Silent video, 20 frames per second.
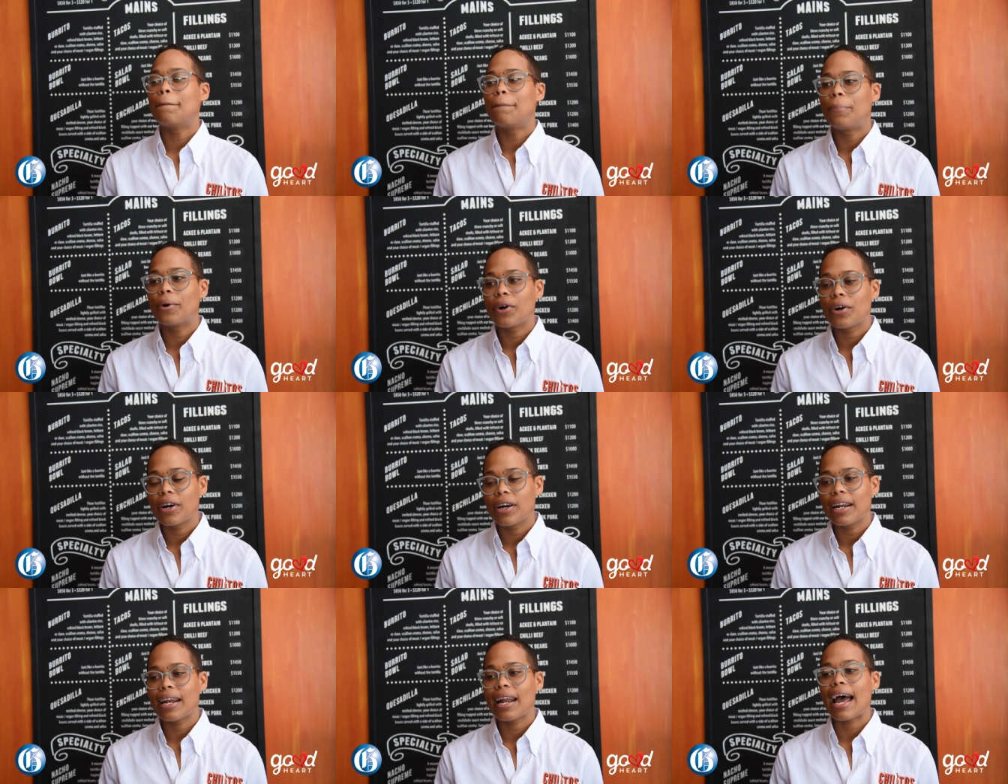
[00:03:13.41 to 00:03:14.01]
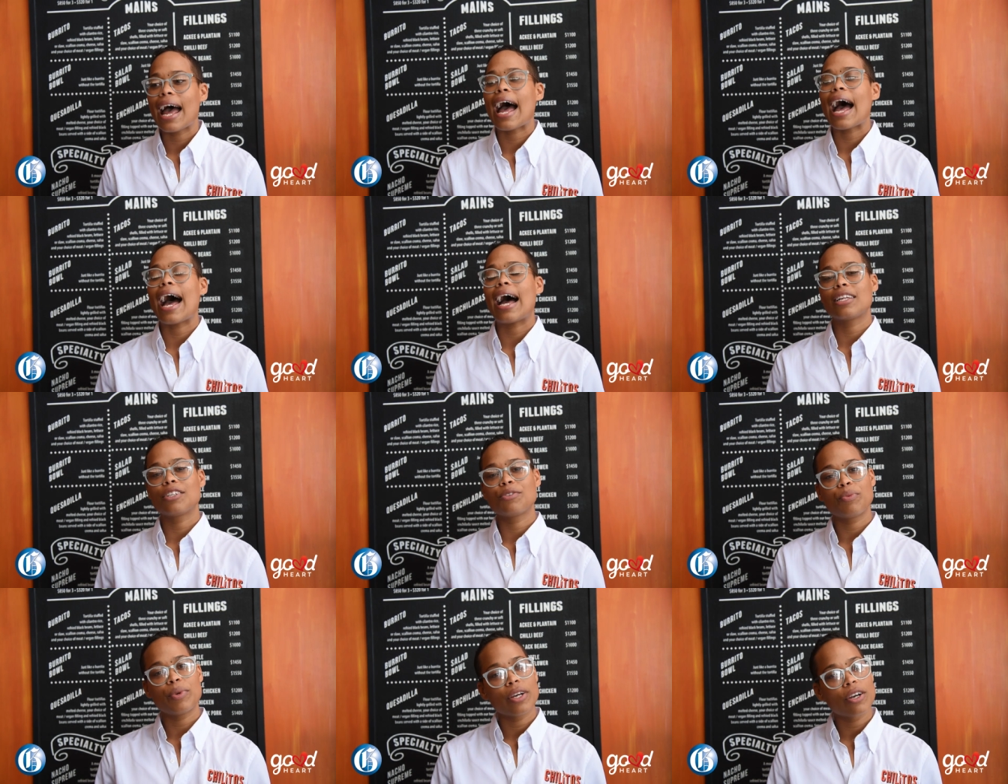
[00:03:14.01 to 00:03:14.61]
but
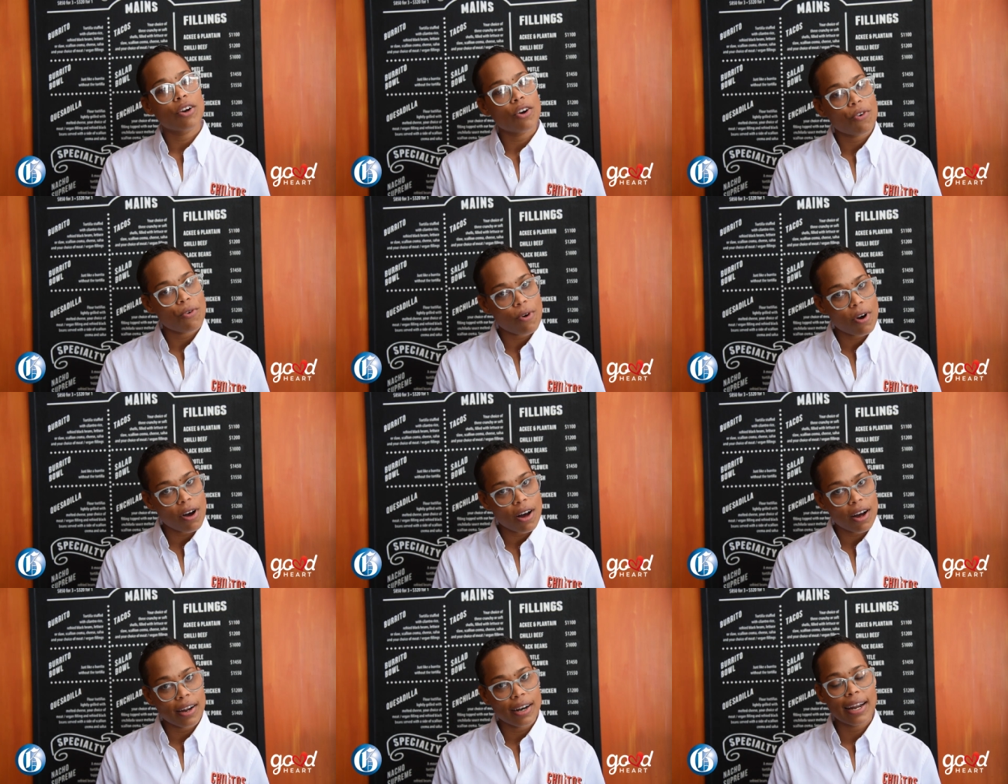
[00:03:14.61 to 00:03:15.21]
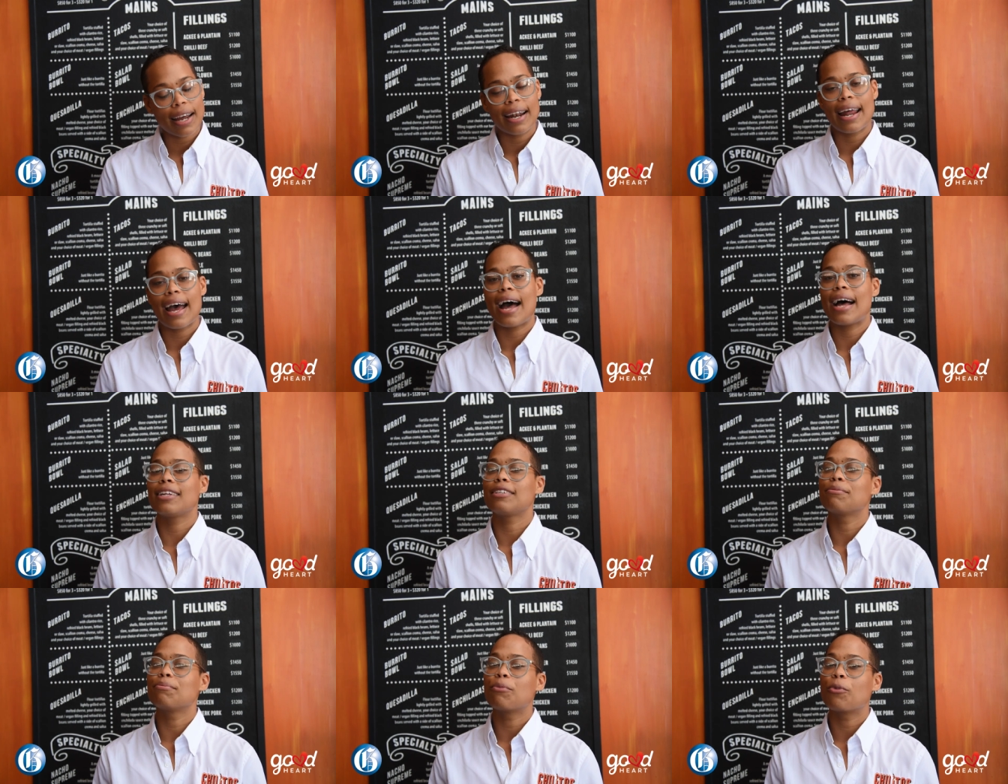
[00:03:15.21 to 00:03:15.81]
as we go on and
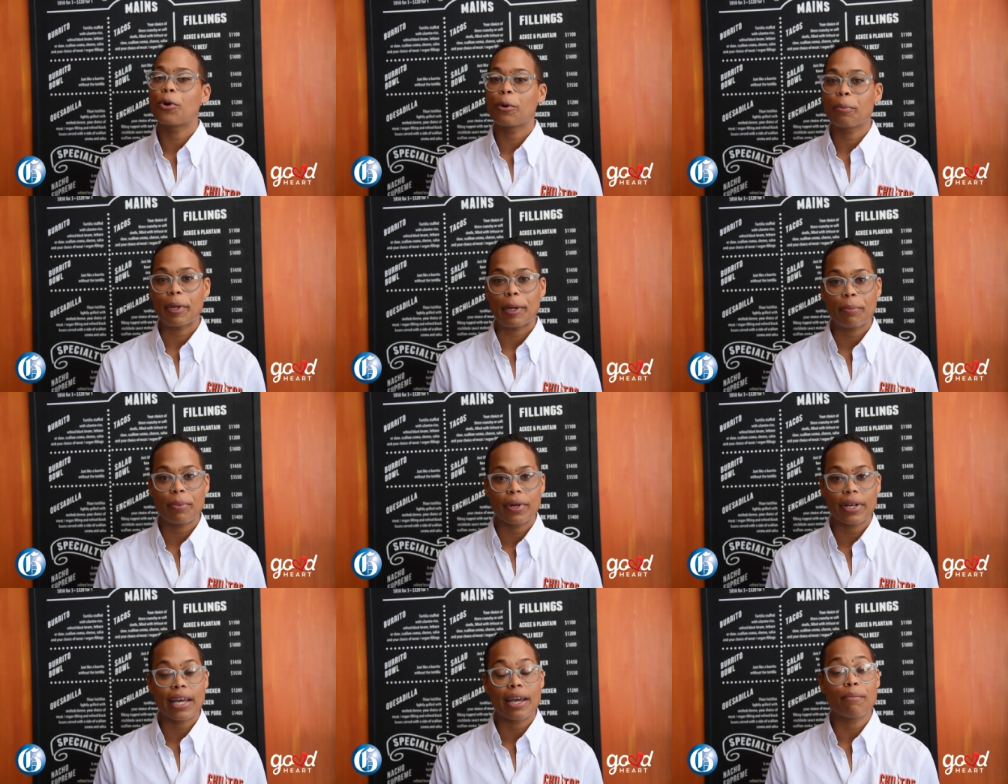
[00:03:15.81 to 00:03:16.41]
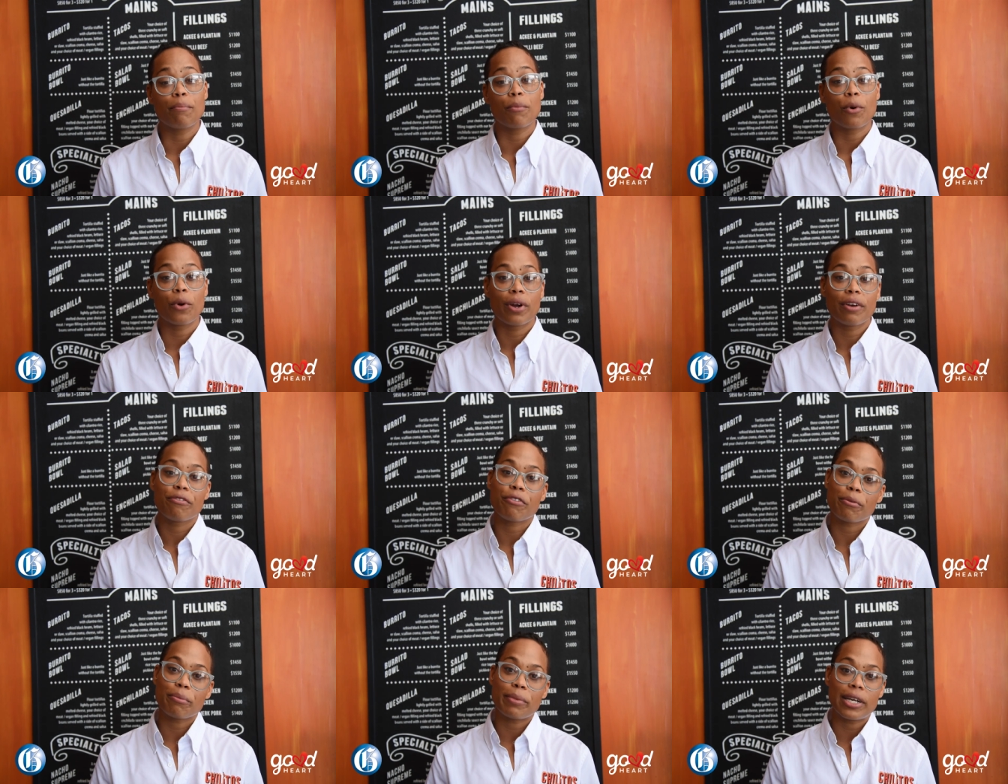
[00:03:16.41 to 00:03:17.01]
as more people get more
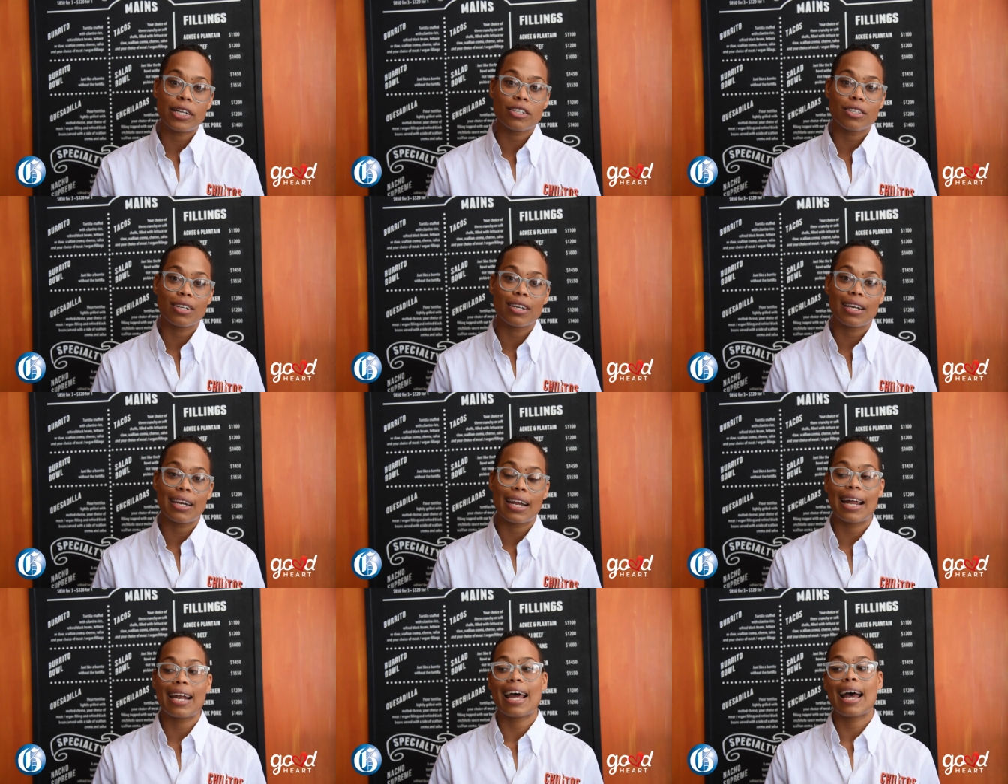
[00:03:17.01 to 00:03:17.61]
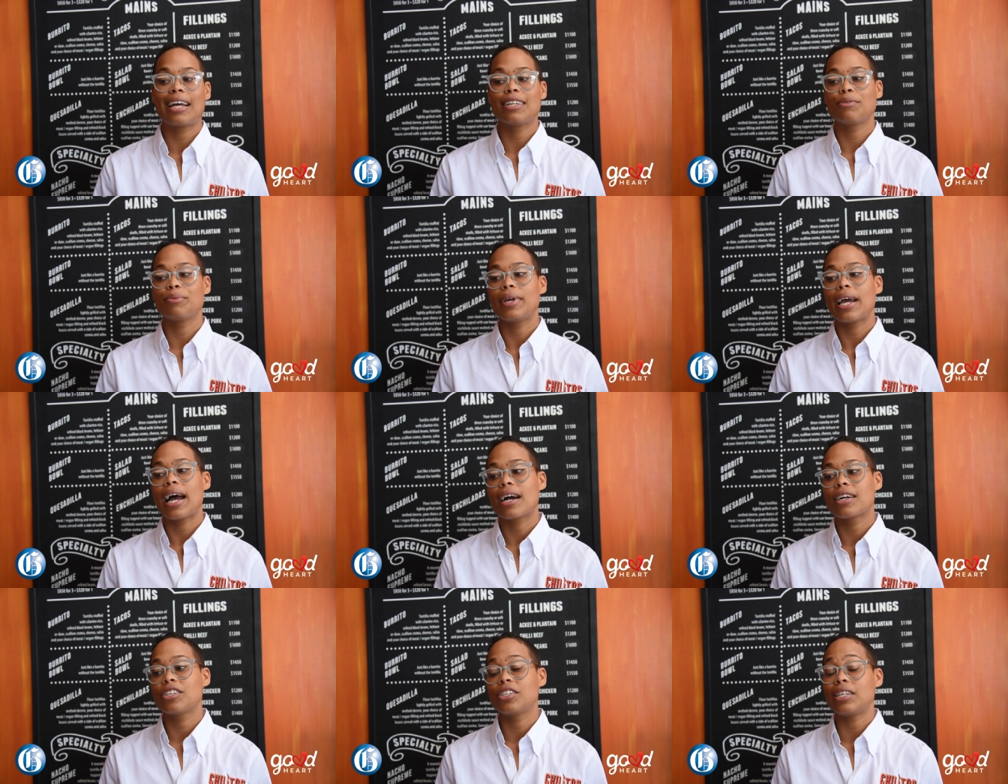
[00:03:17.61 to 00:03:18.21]
information and as we
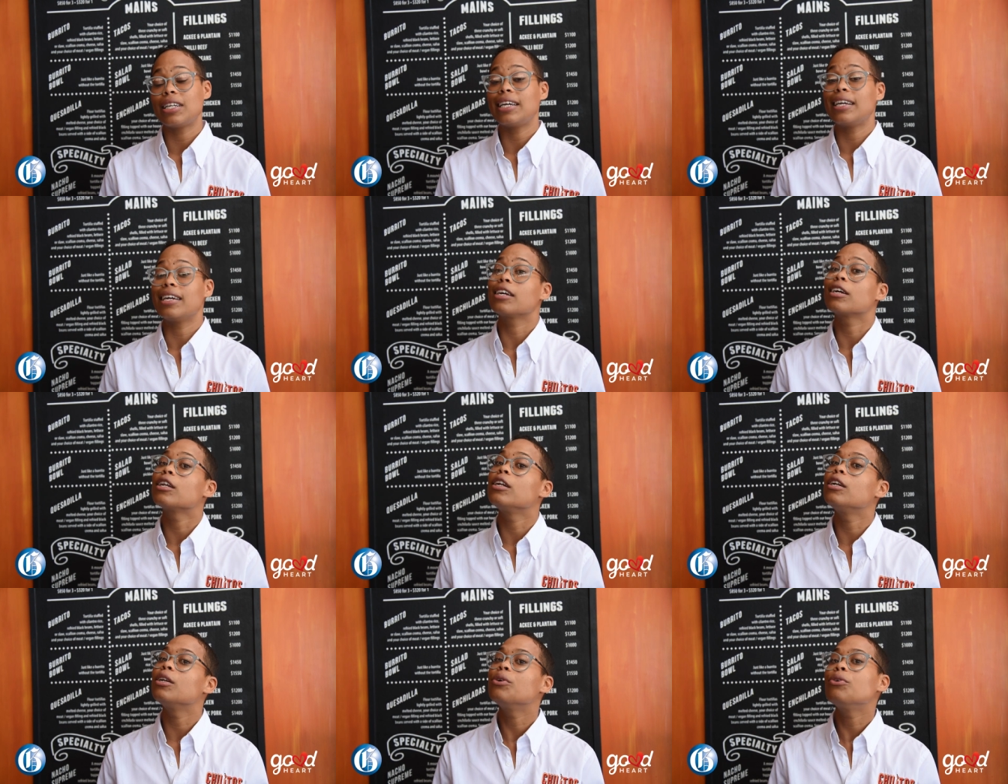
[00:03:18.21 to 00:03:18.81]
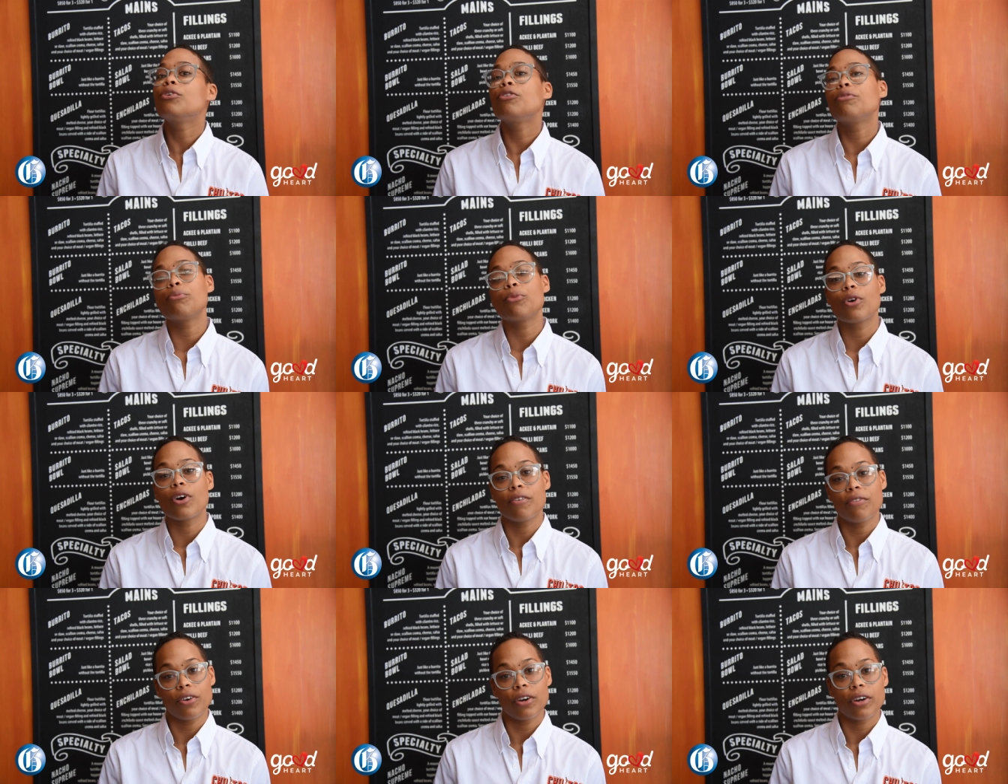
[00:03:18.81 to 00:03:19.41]
actually include
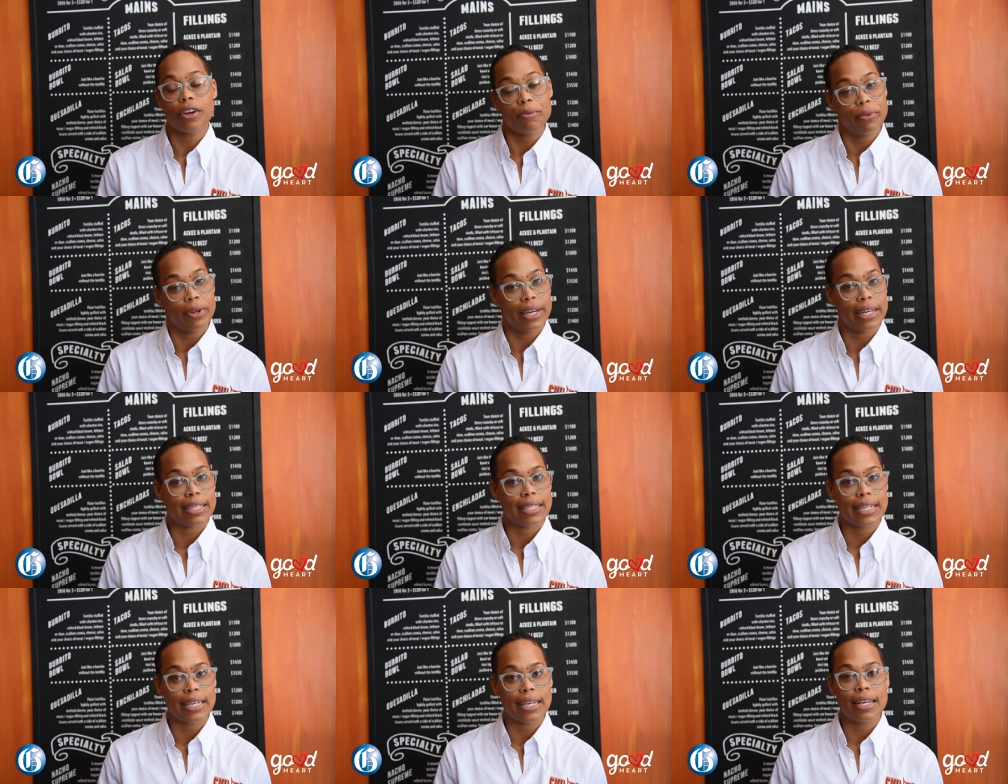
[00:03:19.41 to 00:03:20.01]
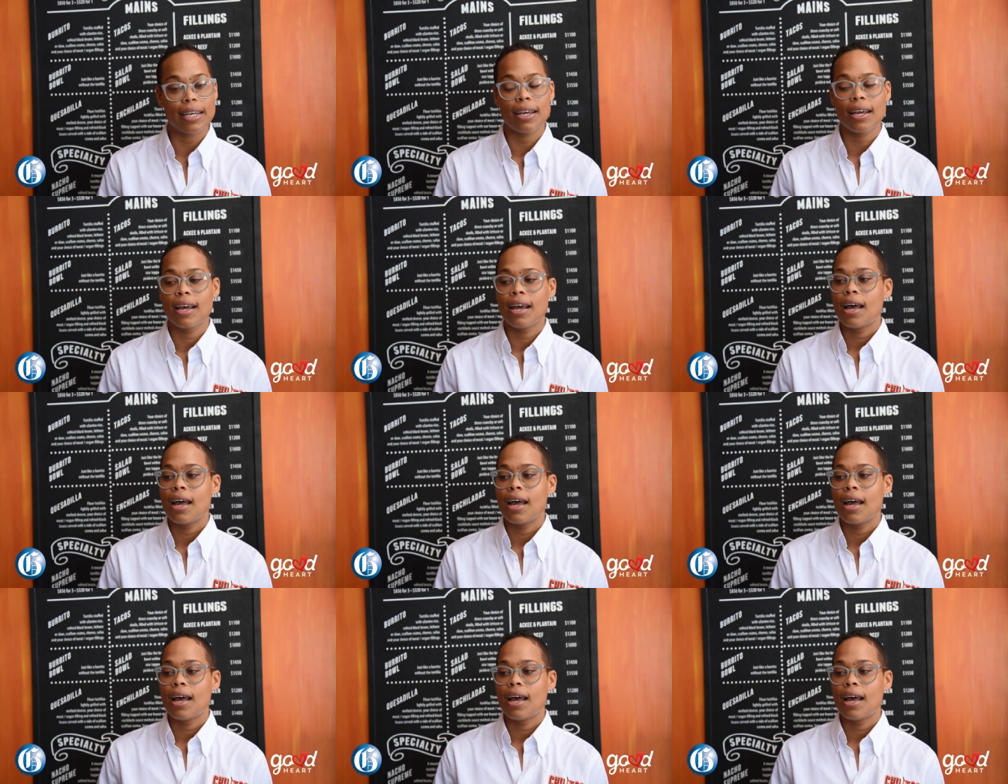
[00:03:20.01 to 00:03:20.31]
more of our community,